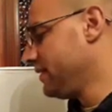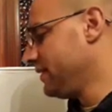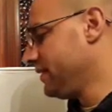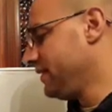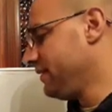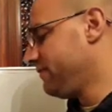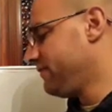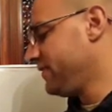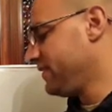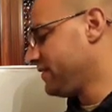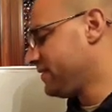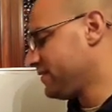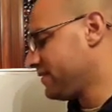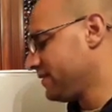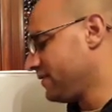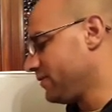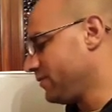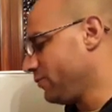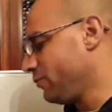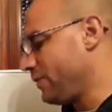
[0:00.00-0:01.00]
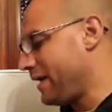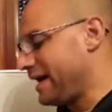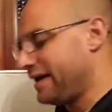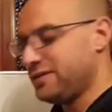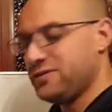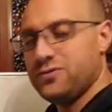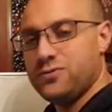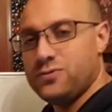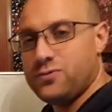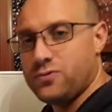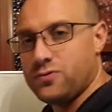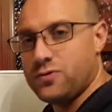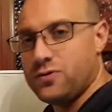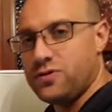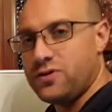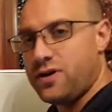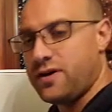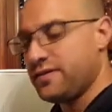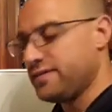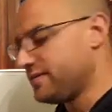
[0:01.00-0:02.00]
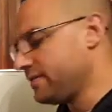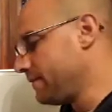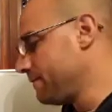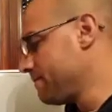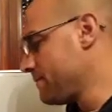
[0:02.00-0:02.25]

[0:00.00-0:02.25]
if it's wet or not.